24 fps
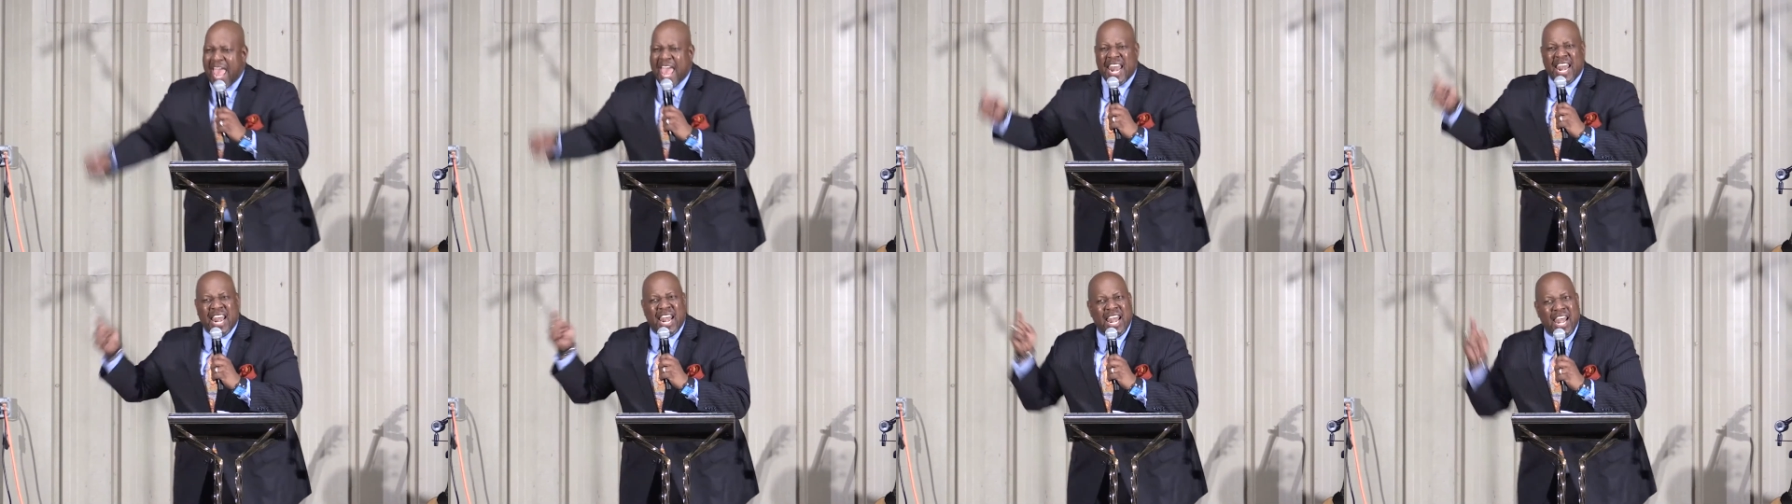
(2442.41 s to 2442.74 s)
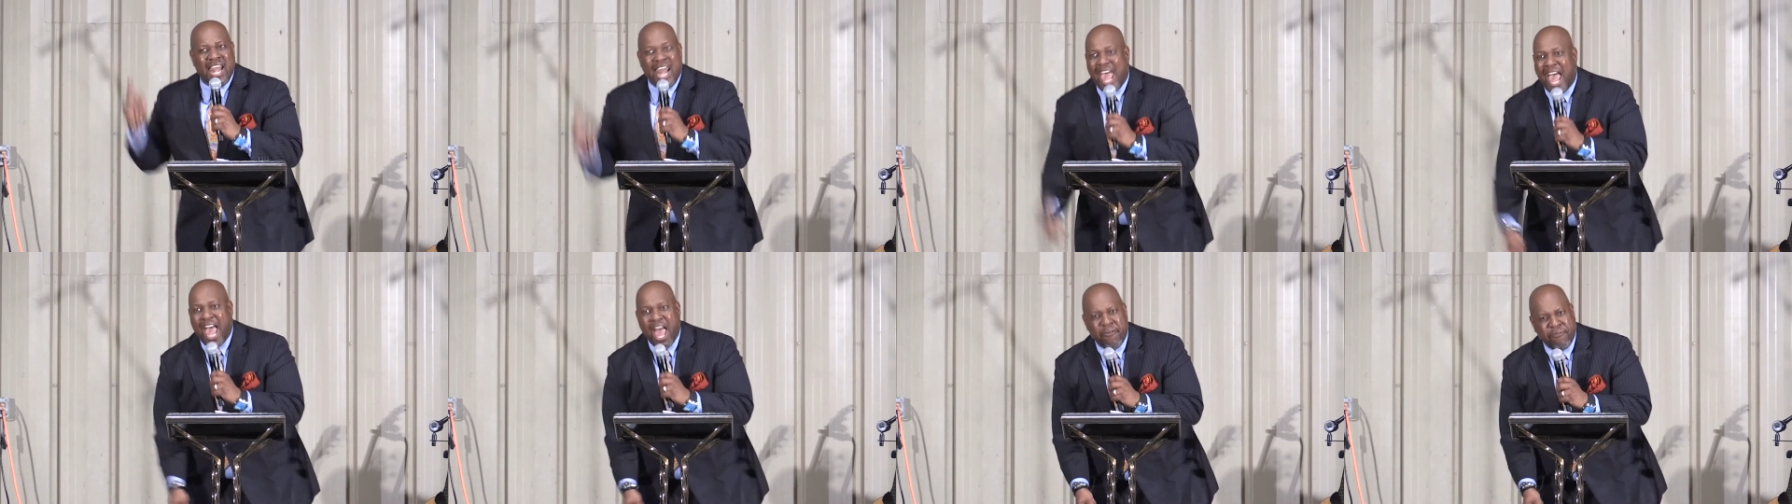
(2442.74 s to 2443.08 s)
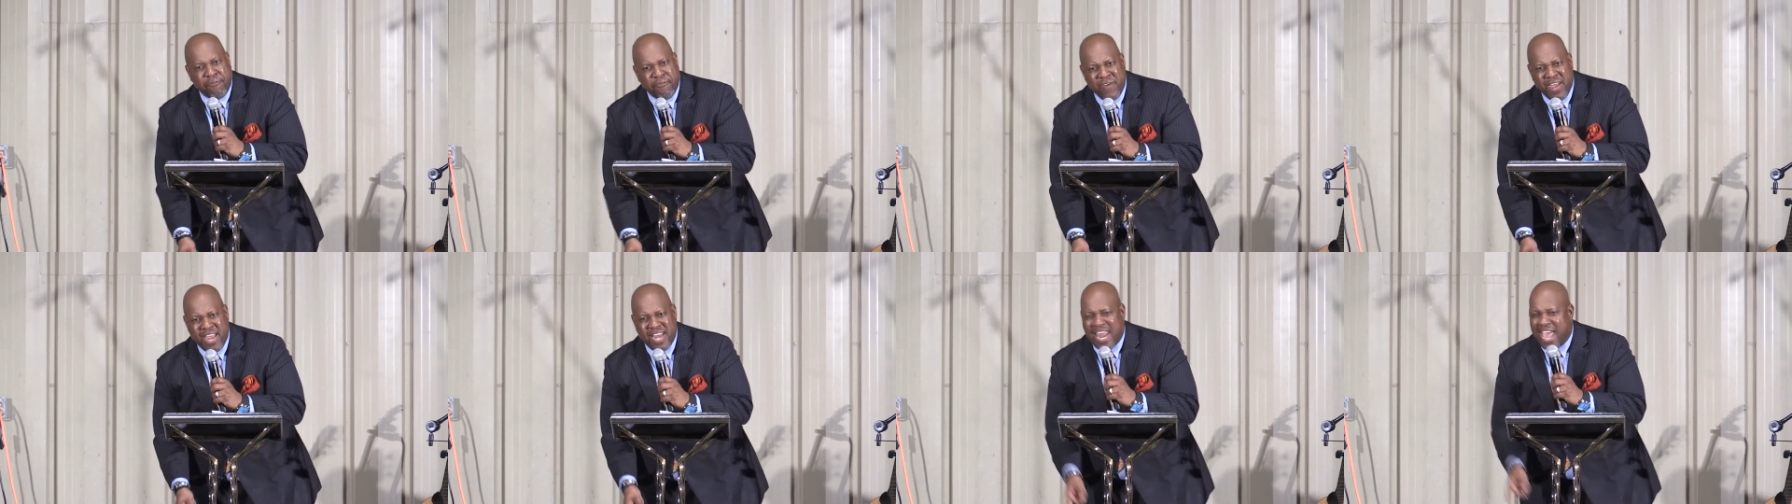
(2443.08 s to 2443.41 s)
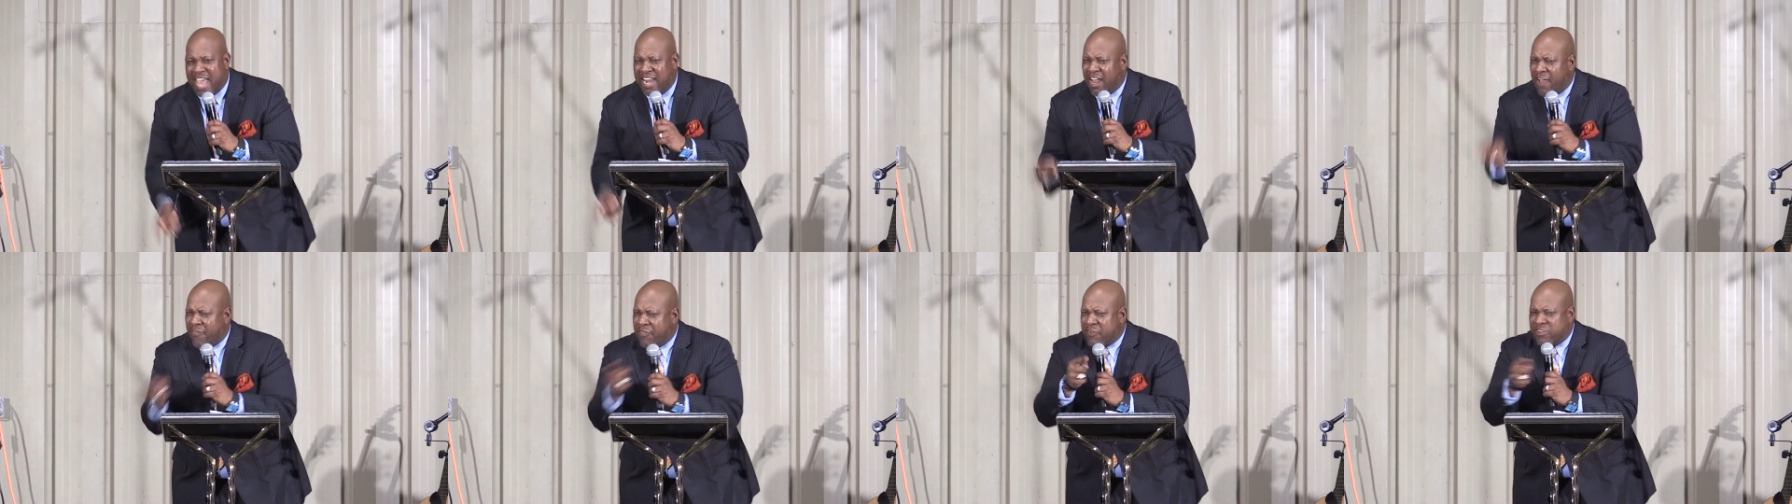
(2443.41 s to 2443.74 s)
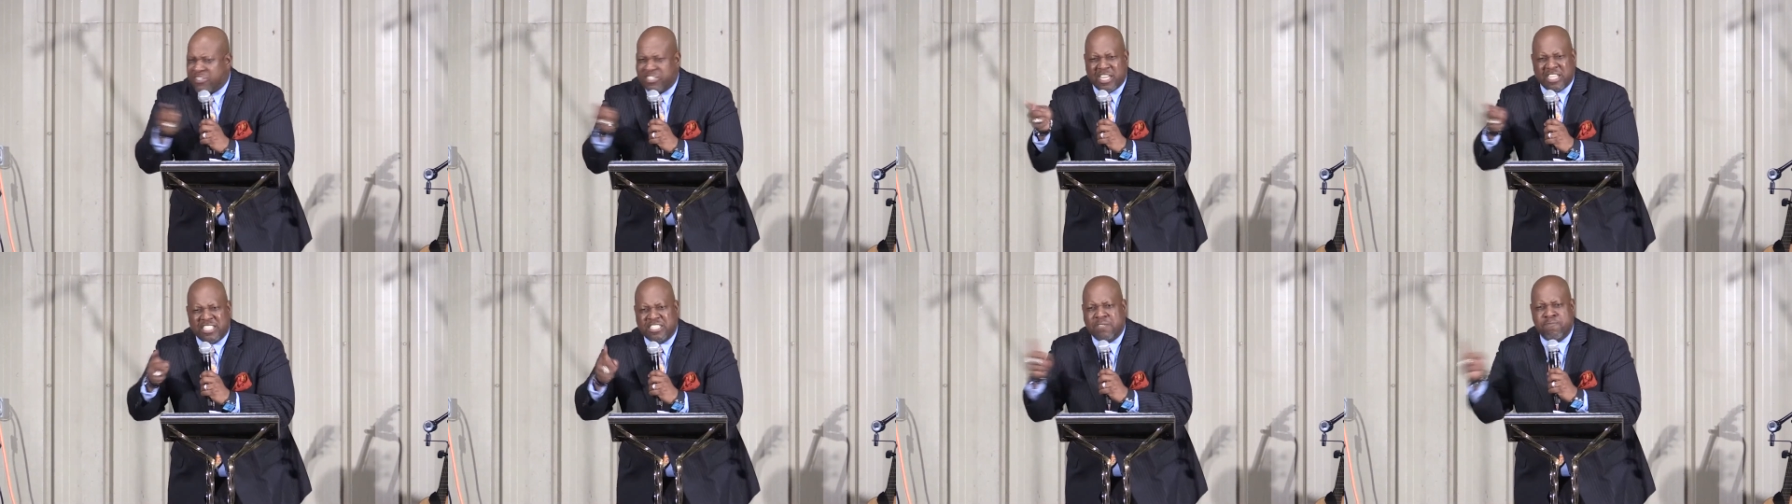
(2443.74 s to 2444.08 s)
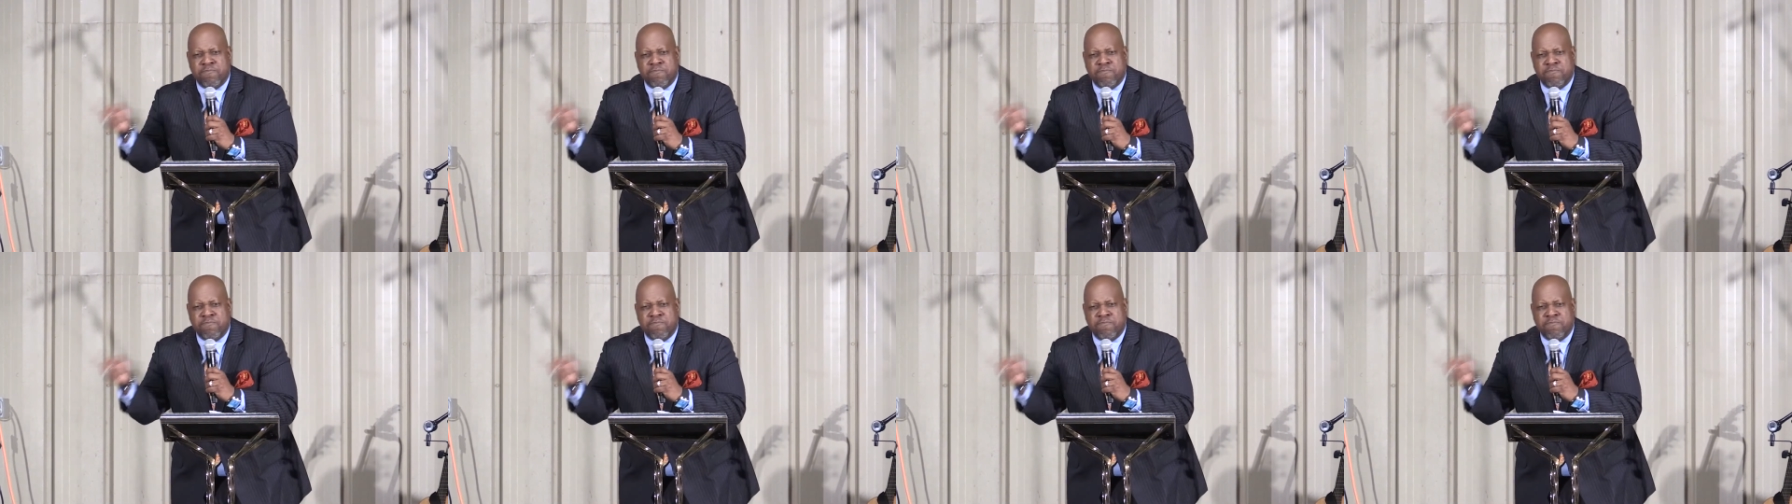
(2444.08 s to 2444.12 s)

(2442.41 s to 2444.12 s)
and laughing at others'